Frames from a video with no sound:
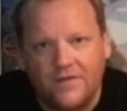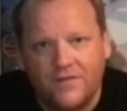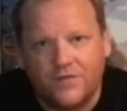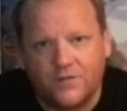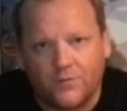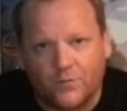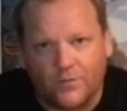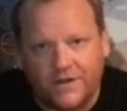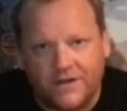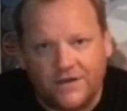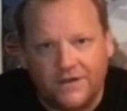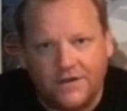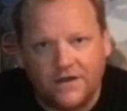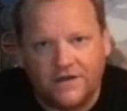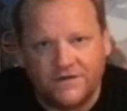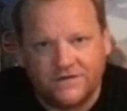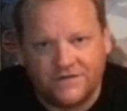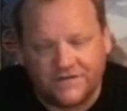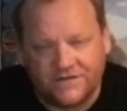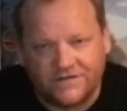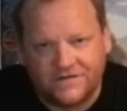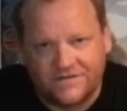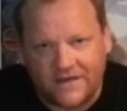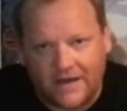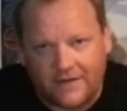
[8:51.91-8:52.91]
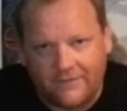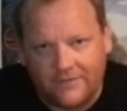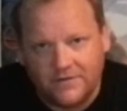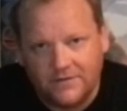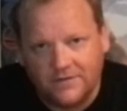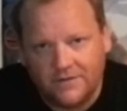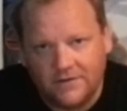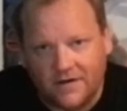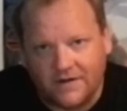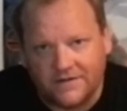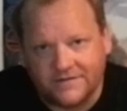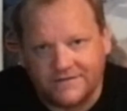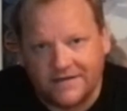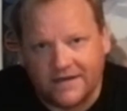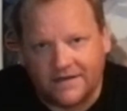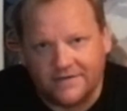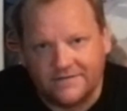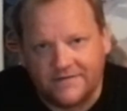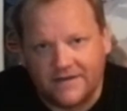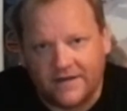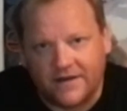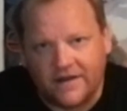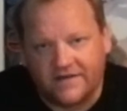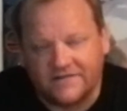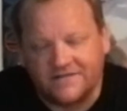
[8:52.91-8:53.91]
3 to 7 on
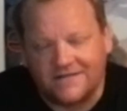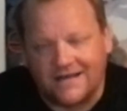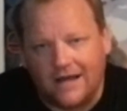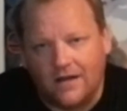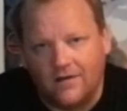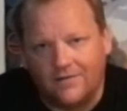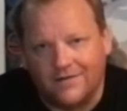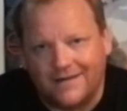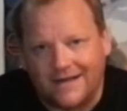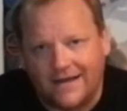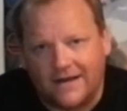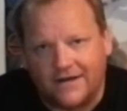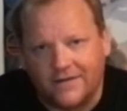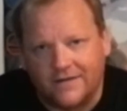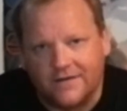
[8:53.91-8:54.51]
1010XL and